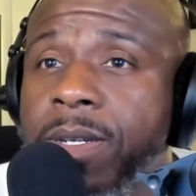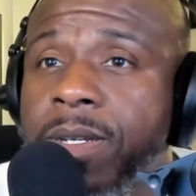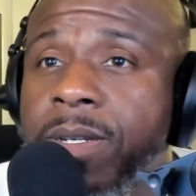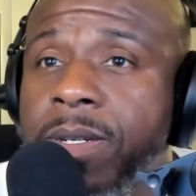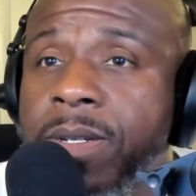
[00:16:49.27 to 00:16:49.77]

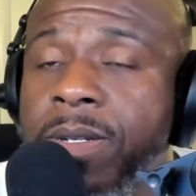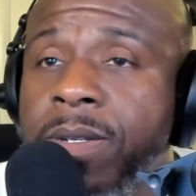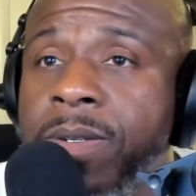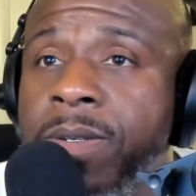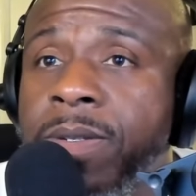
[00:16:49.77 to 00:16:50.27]

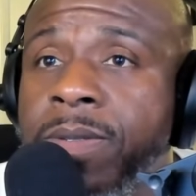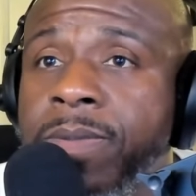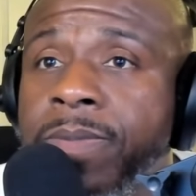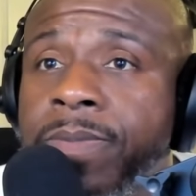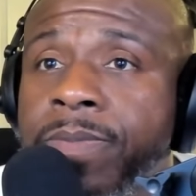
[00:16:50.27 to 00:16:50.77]

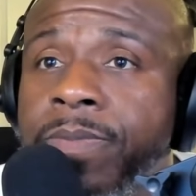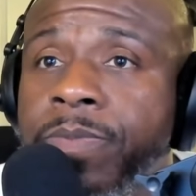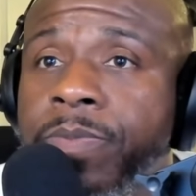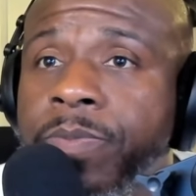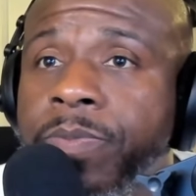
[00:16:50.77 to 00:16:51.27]

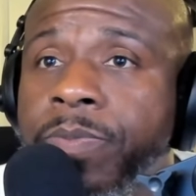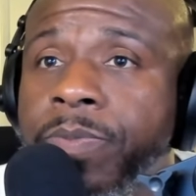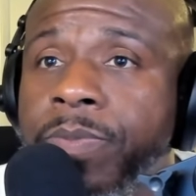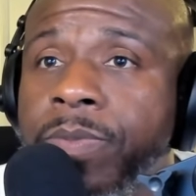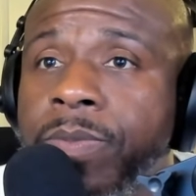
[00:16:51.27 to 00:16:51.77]

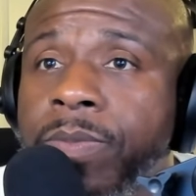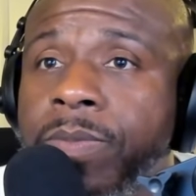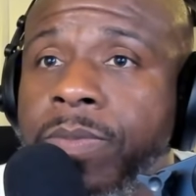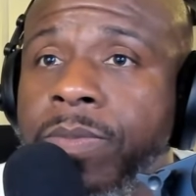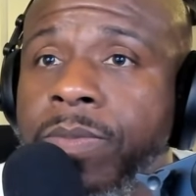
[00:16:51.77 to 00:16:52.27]

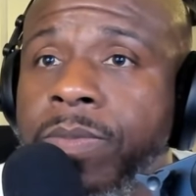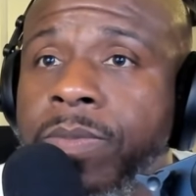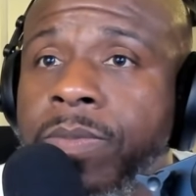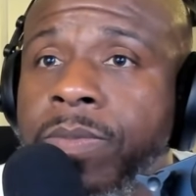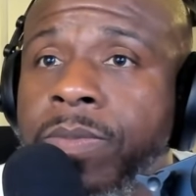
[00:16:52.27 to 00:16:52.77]
[no speech]